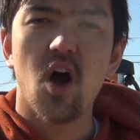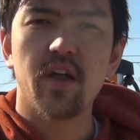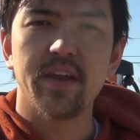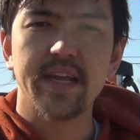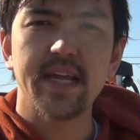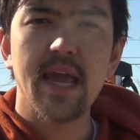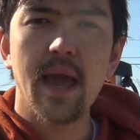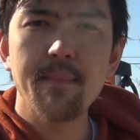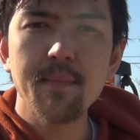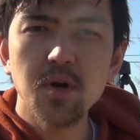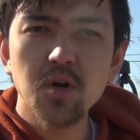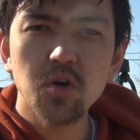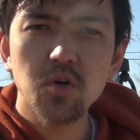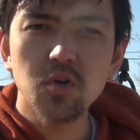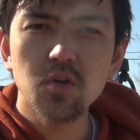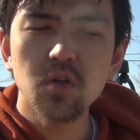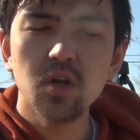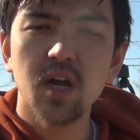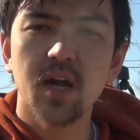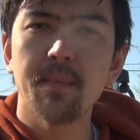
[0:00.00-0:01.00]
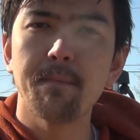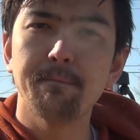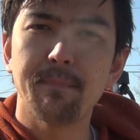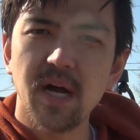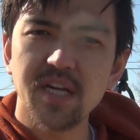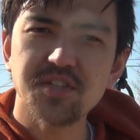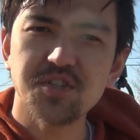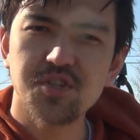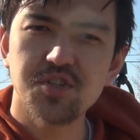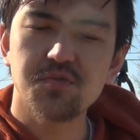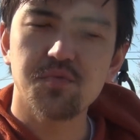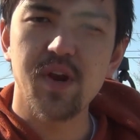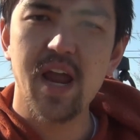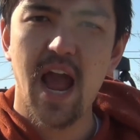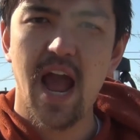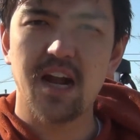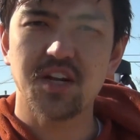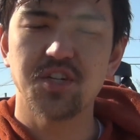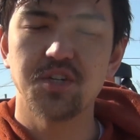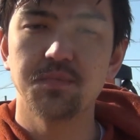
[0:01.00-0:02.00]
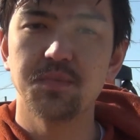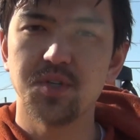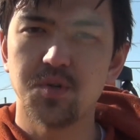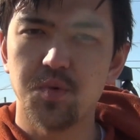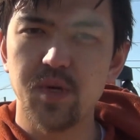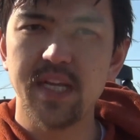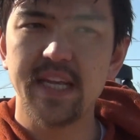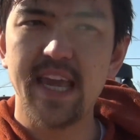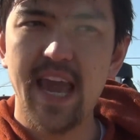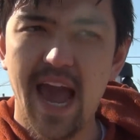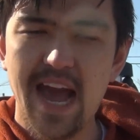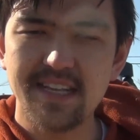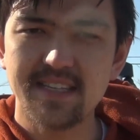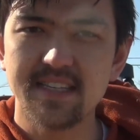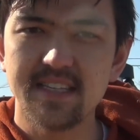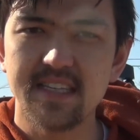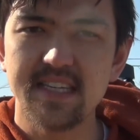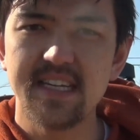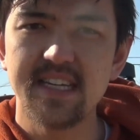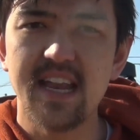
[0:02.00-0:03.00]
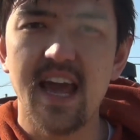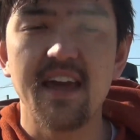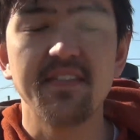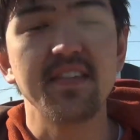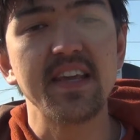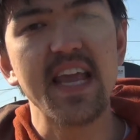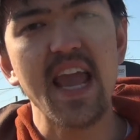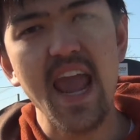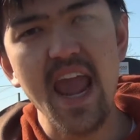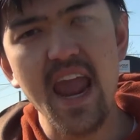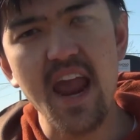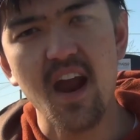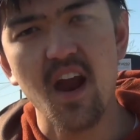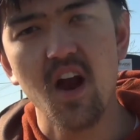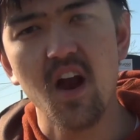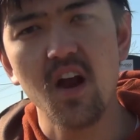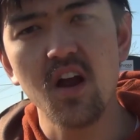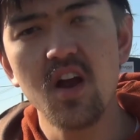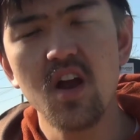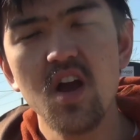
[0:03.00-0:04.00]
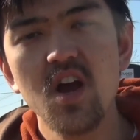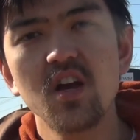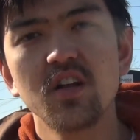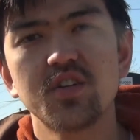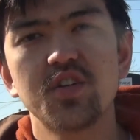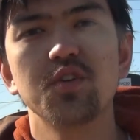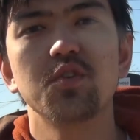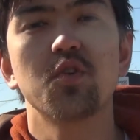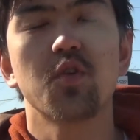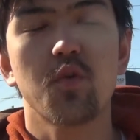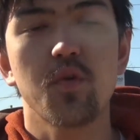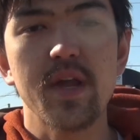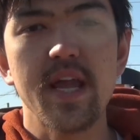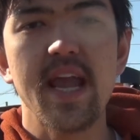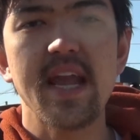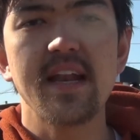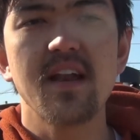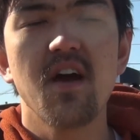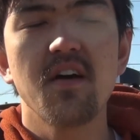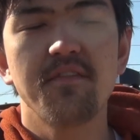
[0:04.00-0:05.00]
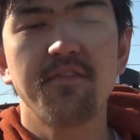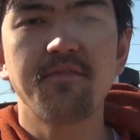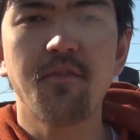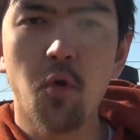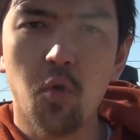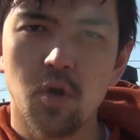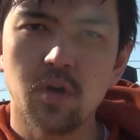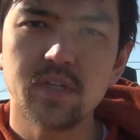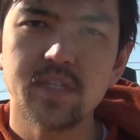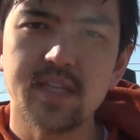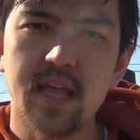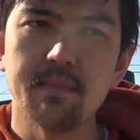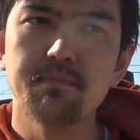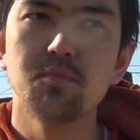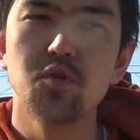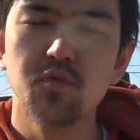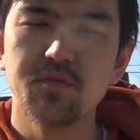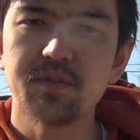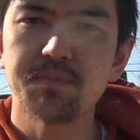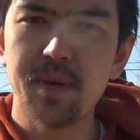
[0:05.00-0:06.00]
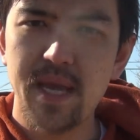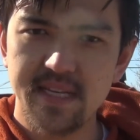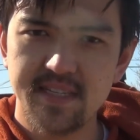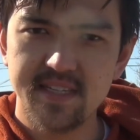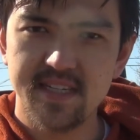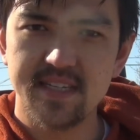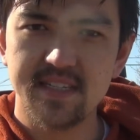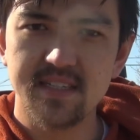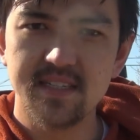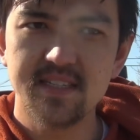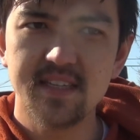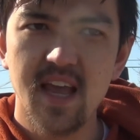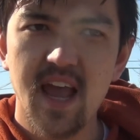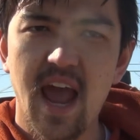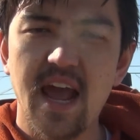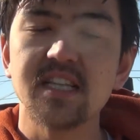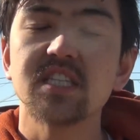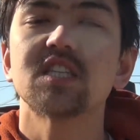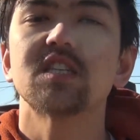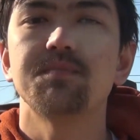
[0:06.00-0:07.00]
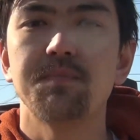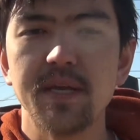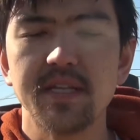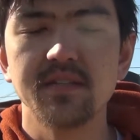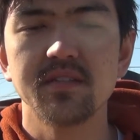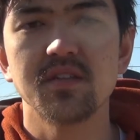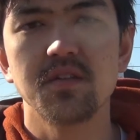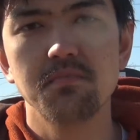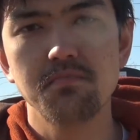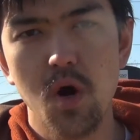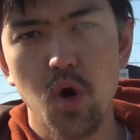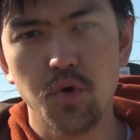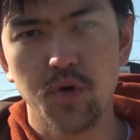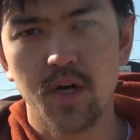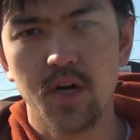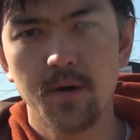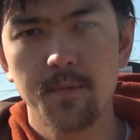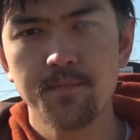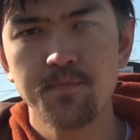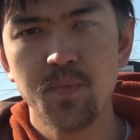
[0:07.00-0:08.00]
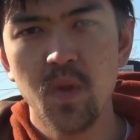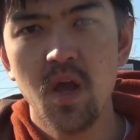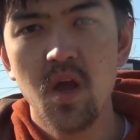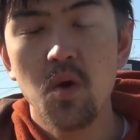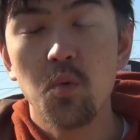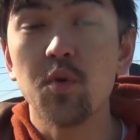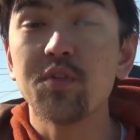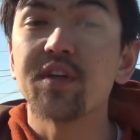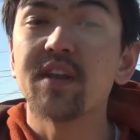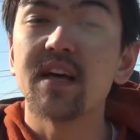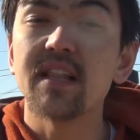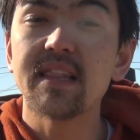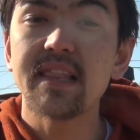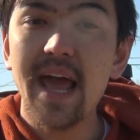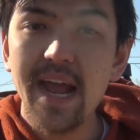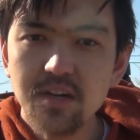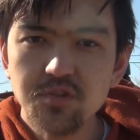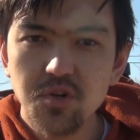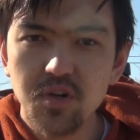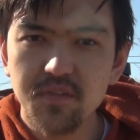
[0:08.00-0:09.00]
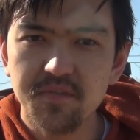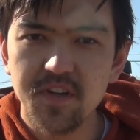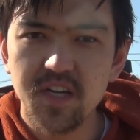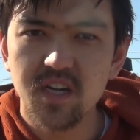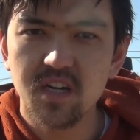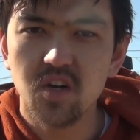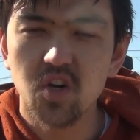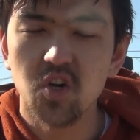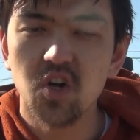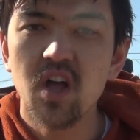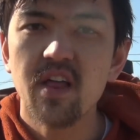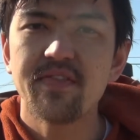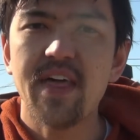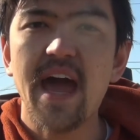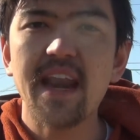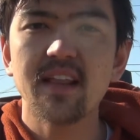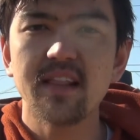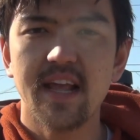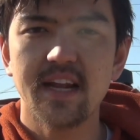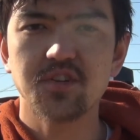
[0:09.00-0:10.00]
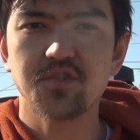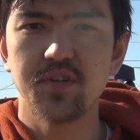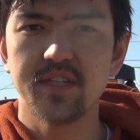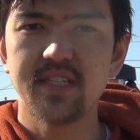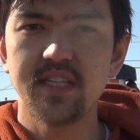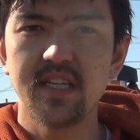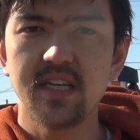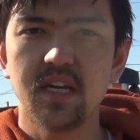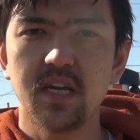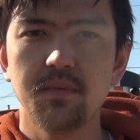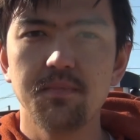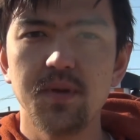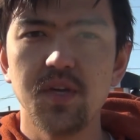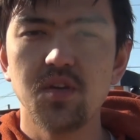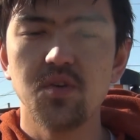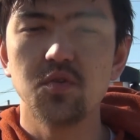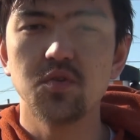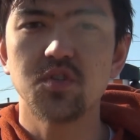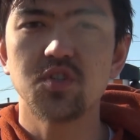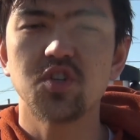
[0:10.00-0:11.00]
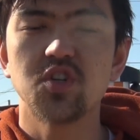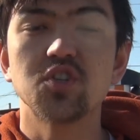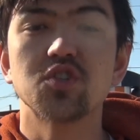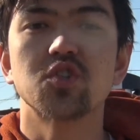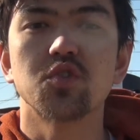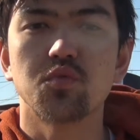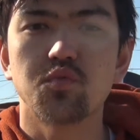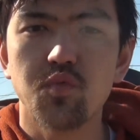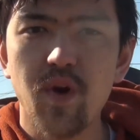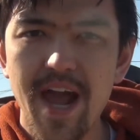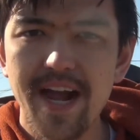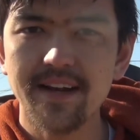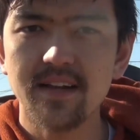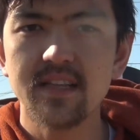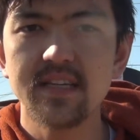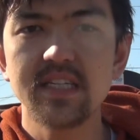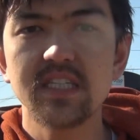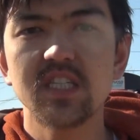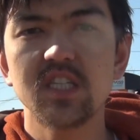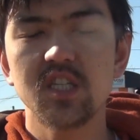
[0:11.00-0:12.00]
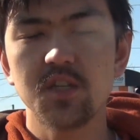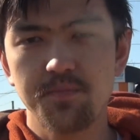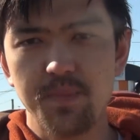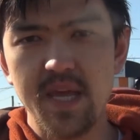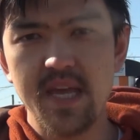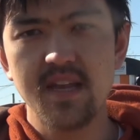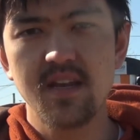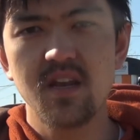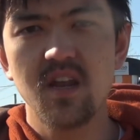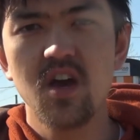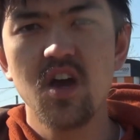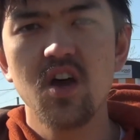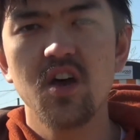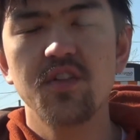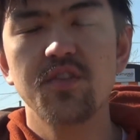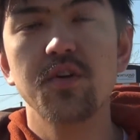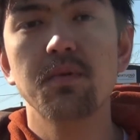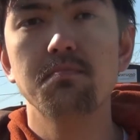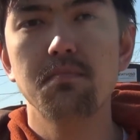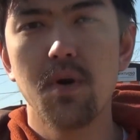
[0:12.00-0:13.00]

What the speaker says: on a chemical combustion reaction between gasoline and the air to create force that moves pistons and spins the motor. With an electric vehicle, that electricity can be used to directly spin the